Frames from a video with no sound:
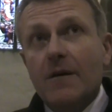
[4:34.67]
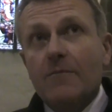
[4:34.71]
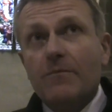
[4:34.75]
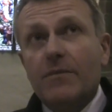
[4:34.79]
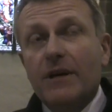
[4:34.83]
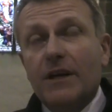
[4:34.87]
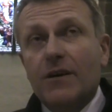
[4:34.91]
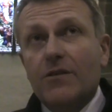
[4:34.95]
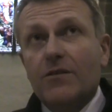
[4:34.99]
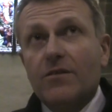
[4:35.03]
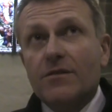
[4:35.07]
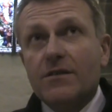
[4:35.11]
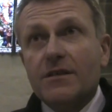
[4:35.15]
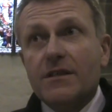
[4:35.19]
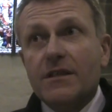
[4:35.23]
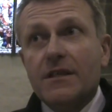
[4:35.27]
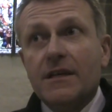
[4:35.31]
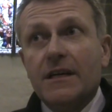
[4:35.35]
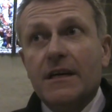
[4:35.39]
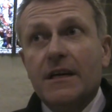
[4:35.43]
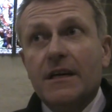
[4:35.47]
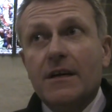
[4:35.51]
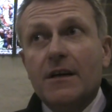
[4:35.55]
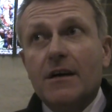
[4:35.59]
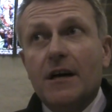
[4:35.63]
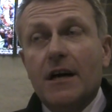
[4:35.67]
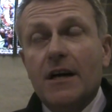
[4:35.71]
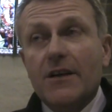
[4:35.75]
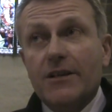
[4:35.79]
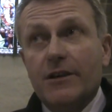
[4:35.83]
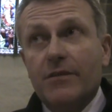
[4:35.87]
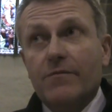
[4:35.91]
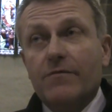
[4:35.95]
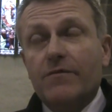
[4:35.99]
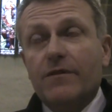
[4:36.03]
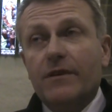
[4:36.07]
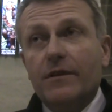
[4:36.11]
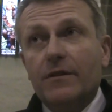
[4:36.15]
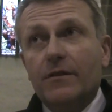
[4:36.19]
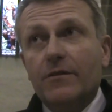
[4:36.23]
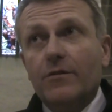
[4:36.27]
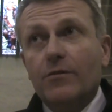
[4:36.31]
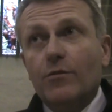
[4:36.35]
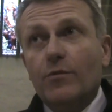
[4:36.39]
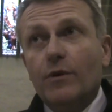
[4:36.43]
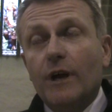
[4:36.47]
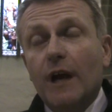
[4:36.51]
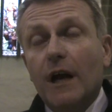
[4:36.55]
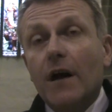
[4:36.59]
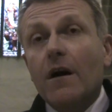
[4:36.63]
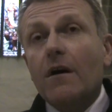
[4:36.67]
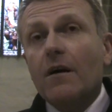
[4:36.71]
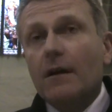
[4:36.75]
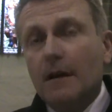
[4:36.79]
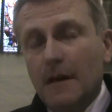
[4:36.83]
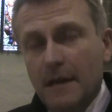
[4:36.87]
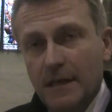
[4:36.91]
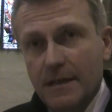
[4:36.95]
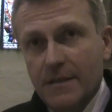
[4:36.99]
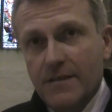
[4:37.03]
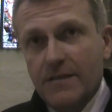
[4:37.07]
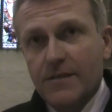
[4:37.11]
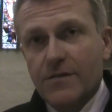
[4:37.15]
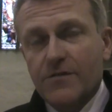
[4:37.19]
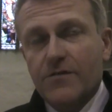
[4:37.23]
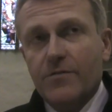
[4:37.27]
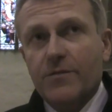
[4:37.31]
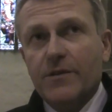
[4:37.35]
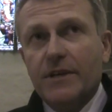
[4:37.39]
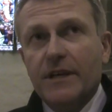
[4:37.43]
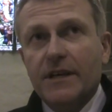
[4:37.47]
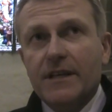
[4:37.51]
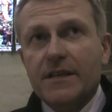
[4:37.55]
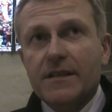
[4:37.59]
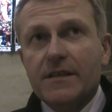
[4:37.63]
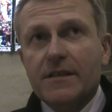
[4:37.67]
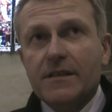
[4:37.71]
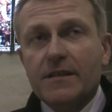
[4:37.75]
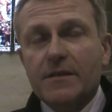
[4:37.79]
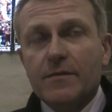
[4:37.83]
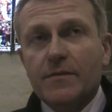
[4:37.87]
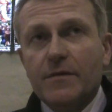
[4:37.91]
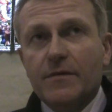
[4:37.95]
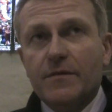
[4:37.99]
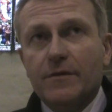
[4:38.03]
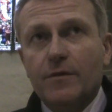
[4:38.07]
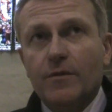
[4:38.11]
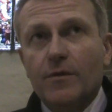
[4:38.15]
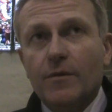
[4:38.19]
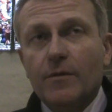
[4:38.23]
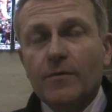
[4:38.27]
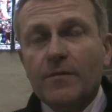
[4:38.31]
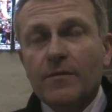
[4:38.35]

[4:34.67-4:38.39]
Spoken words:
because I don't feel that we are as discriminated as before.